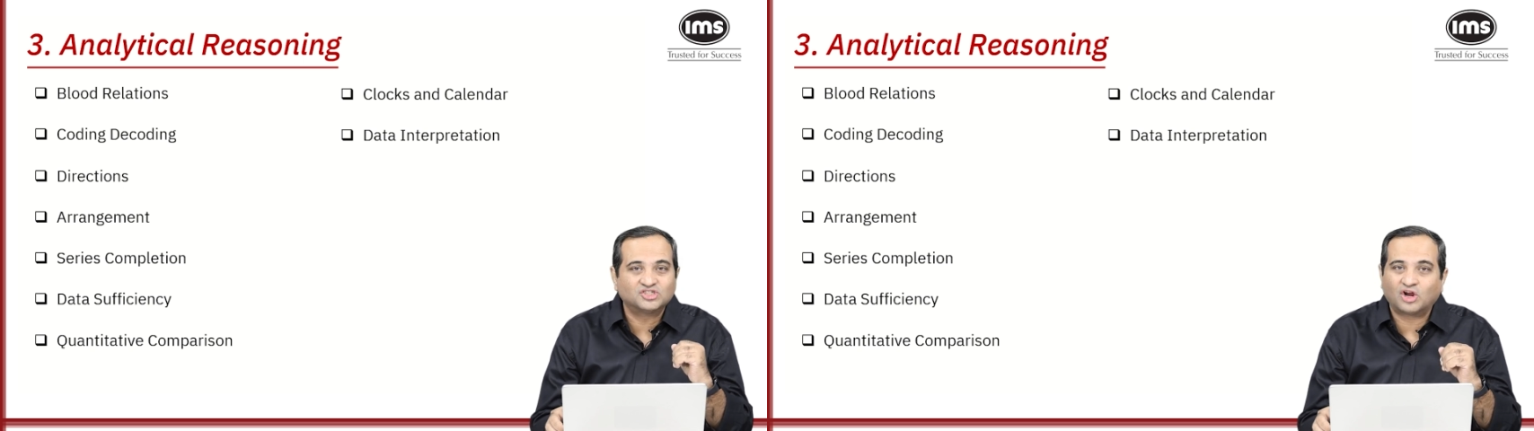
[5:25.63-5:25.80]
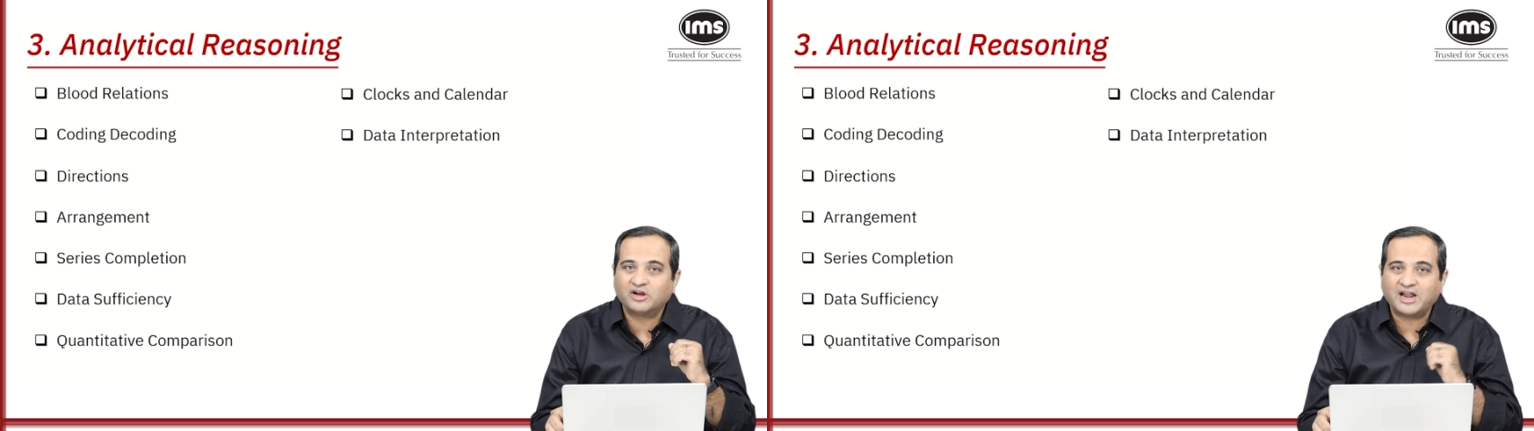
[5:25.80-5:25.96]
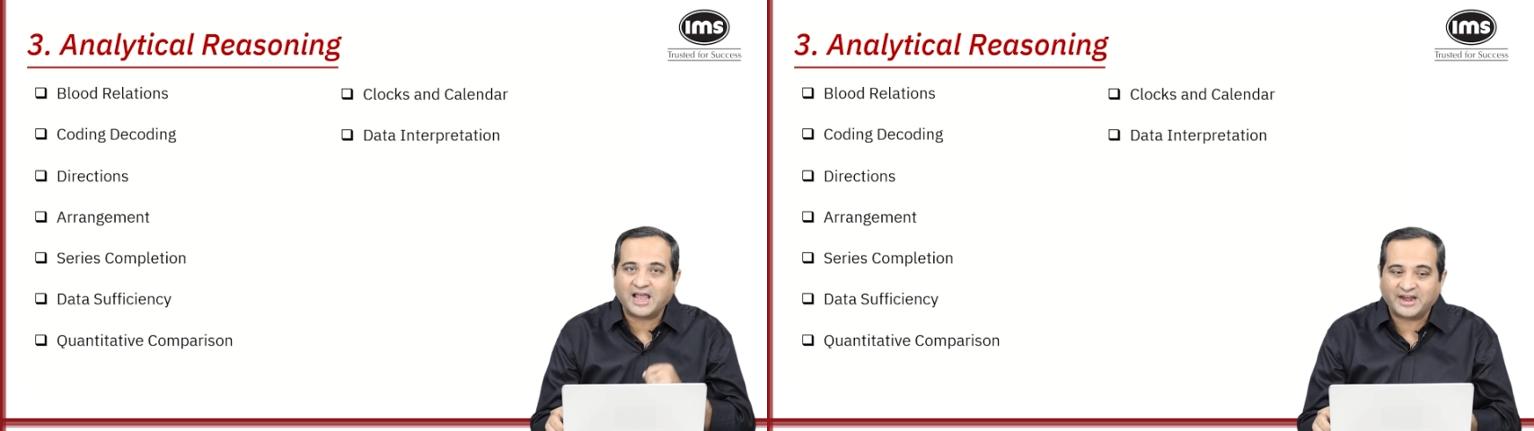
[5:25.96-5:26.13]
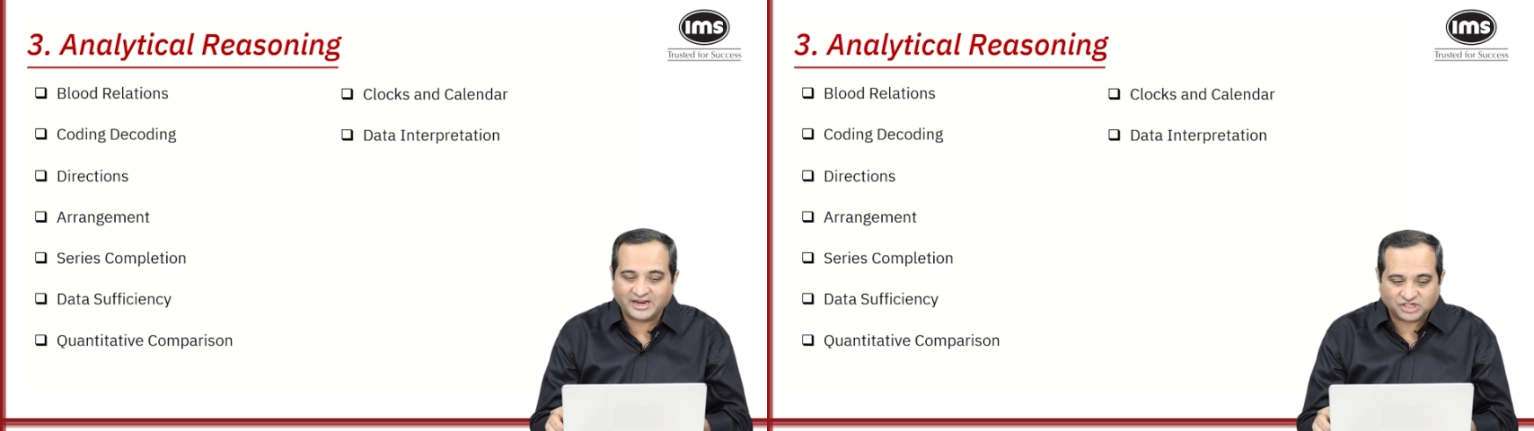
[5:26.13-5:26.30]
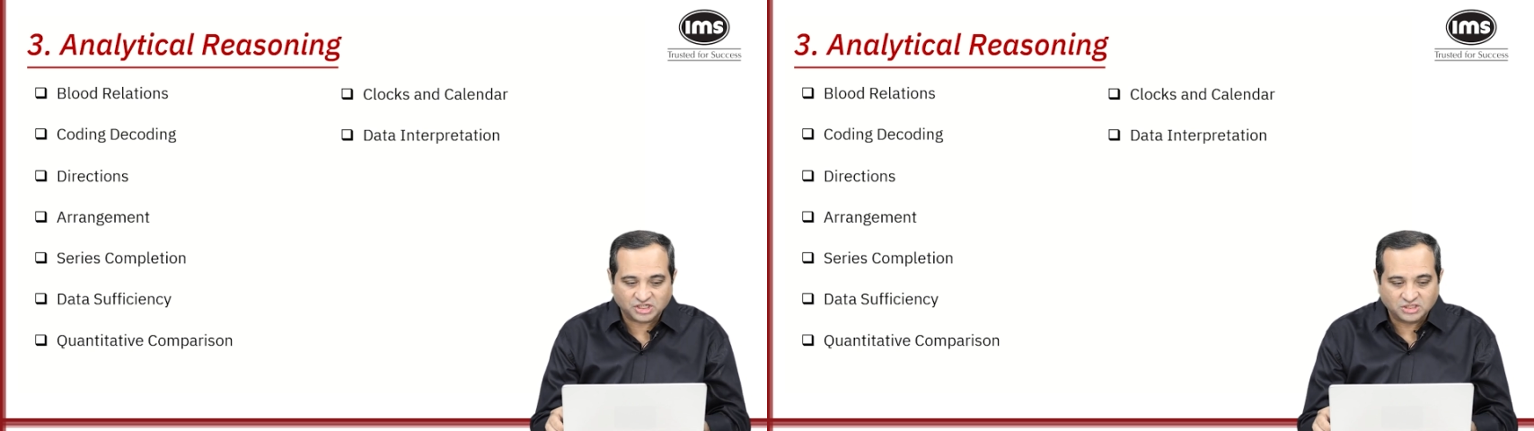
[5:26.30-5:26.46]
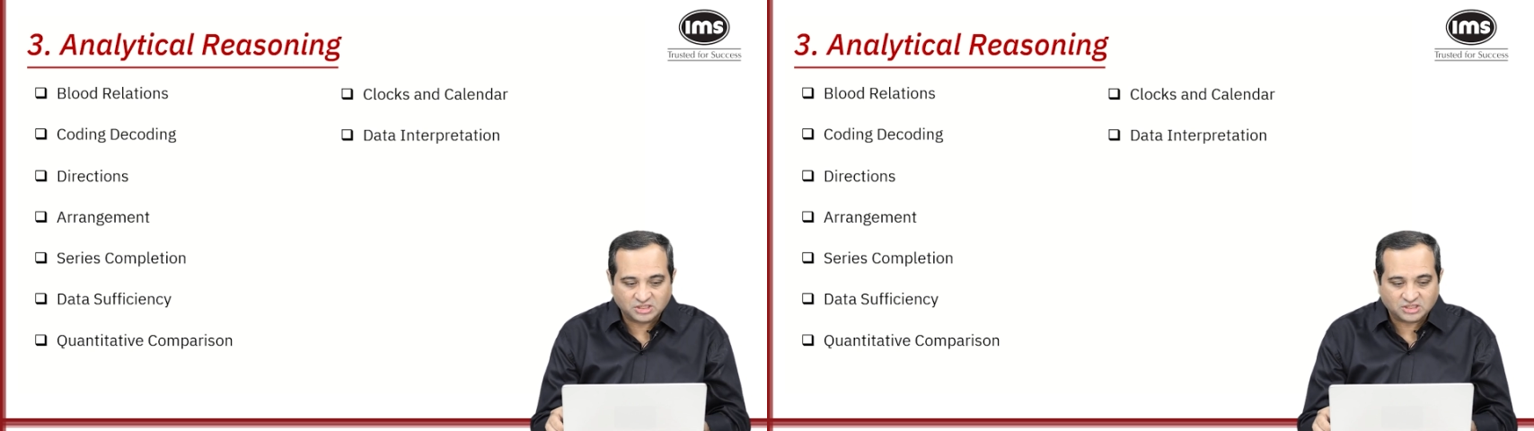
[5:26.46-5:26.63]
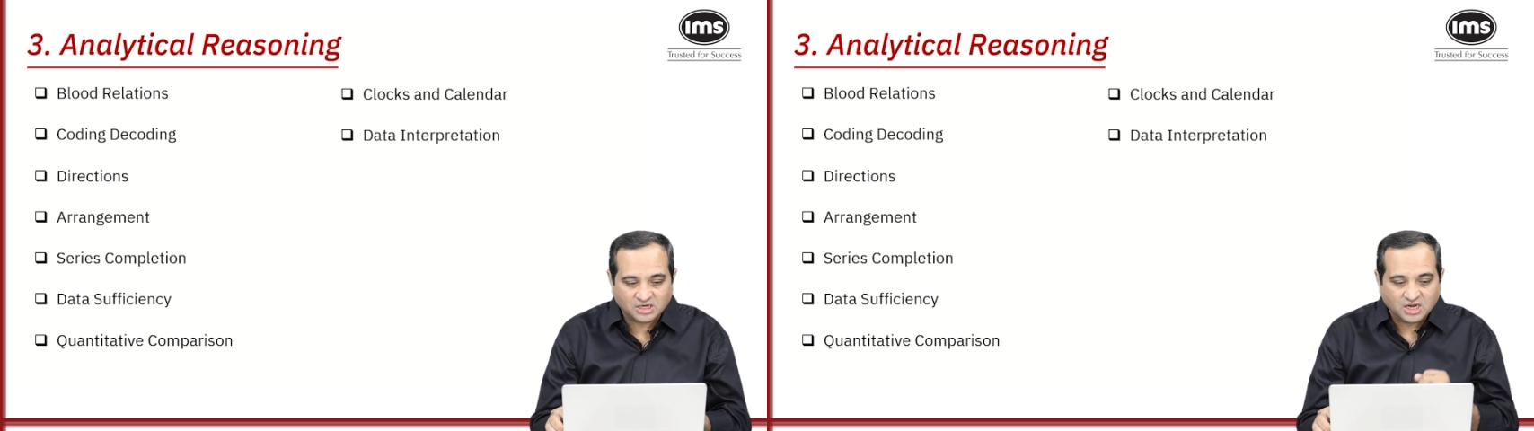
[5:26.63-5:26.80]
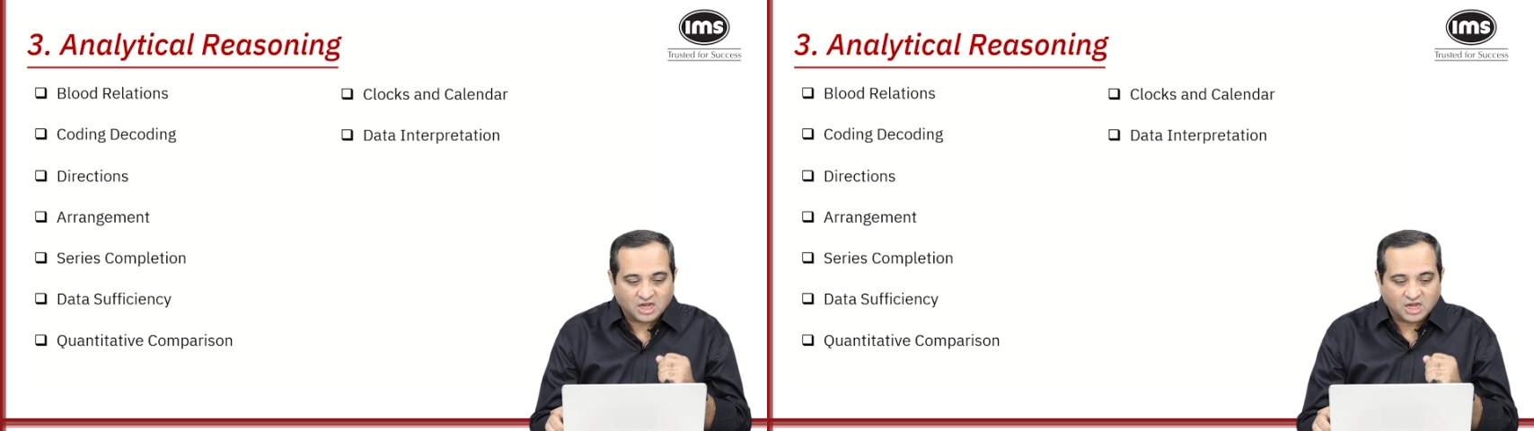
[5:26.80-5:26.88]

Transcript: on directions,